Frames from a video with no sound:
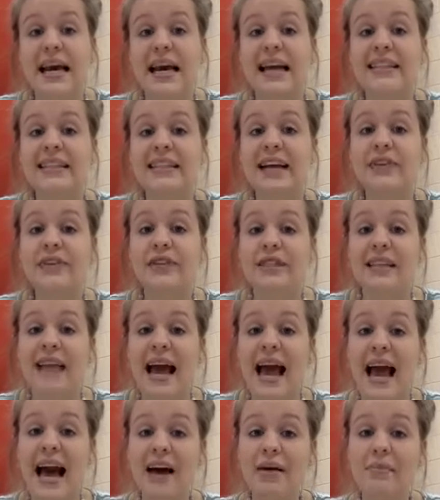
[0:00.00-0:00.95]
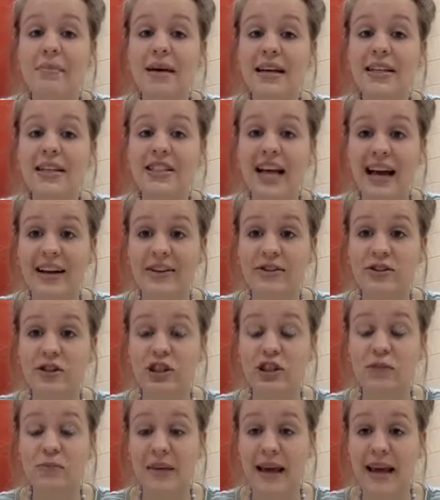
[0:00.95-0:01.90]
It tells us how much
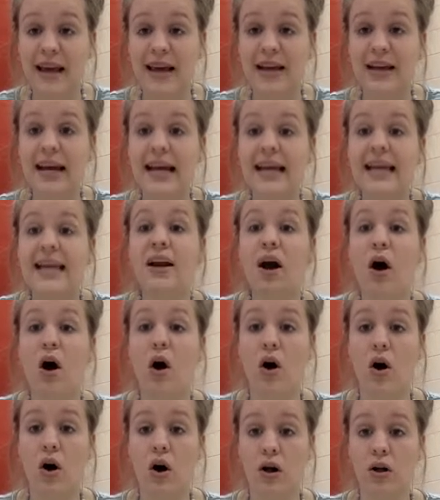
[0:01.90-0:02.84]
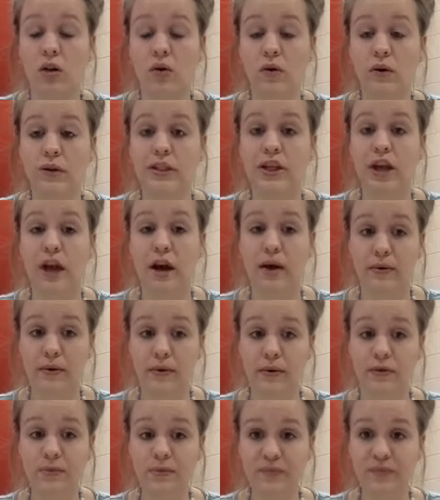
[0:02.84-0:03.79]
Hector spent in all or
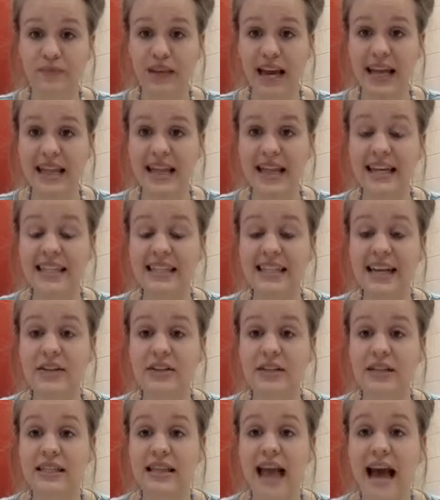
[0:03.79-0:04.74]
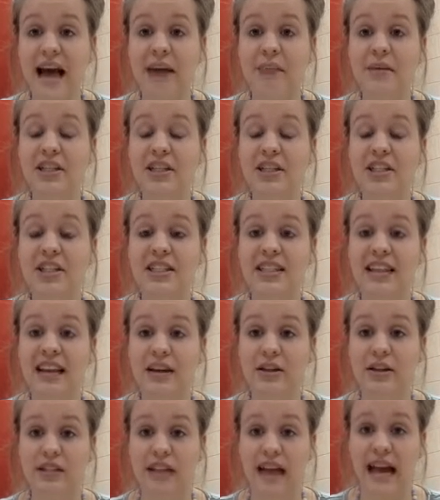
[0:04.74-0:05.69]
total, and then it tells us how much the
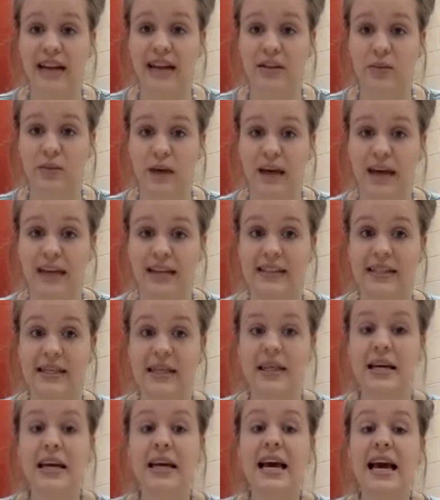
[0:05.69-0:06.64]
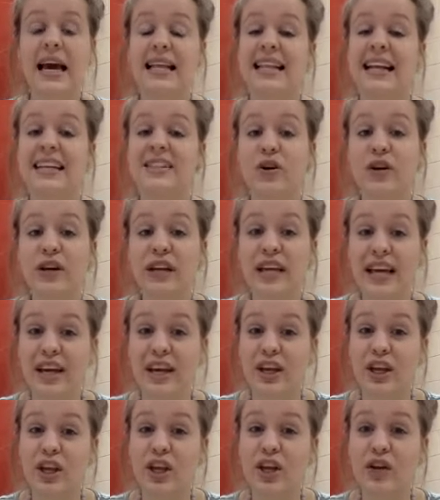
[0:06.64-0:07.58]
sales tax was, and that's already
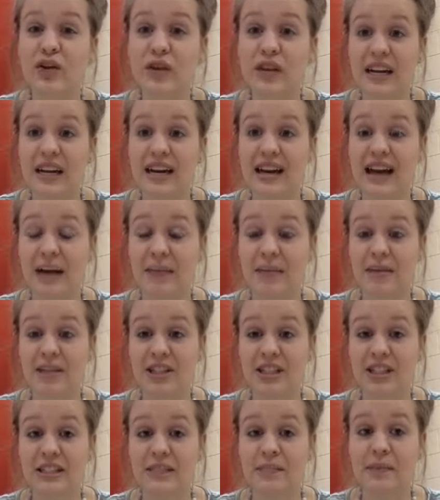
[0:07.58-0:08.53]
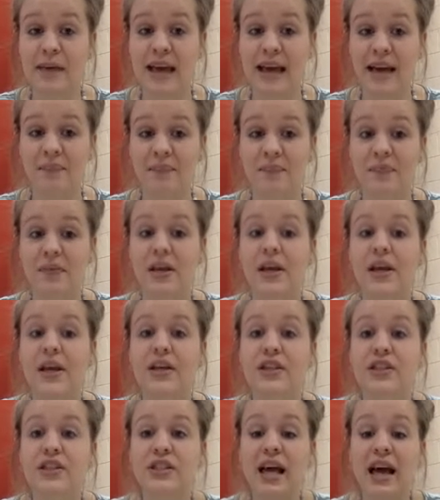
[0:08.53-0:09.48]
included in how much he spent.
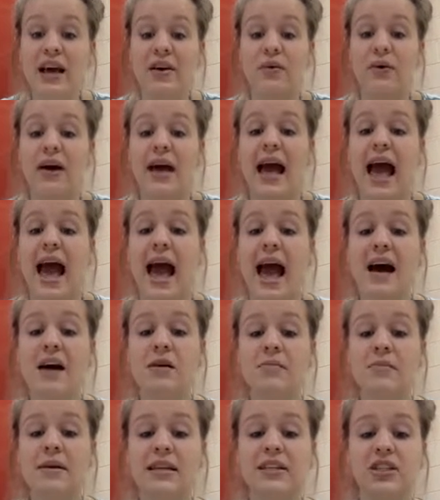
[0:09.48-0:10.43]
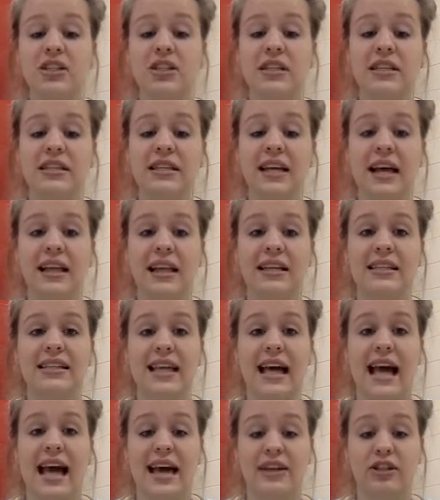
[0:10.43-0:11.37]
So, how much does it tell us
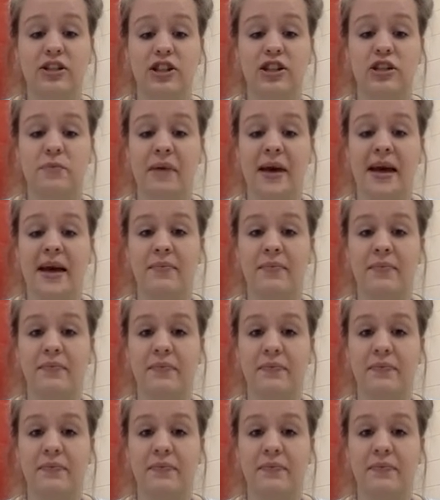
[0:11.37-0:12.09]
that Hector spent?